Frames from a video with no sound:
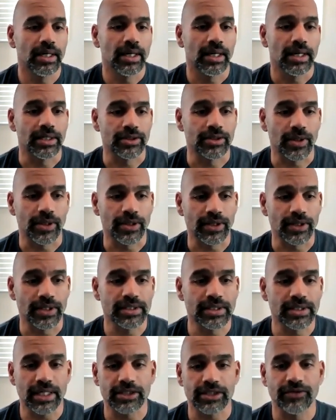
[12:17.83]
And so I think this
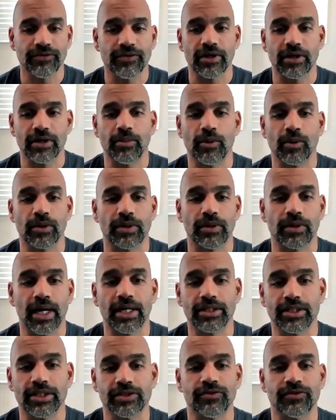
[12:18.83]
is actually very important,
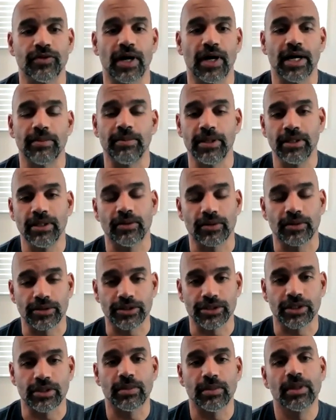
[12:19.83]
not just for IP
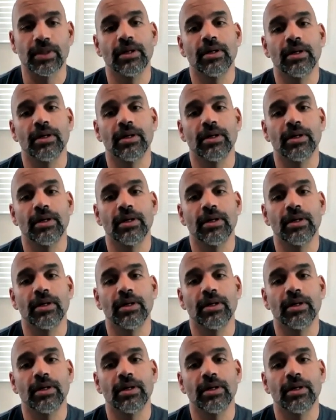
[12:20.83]
ownership,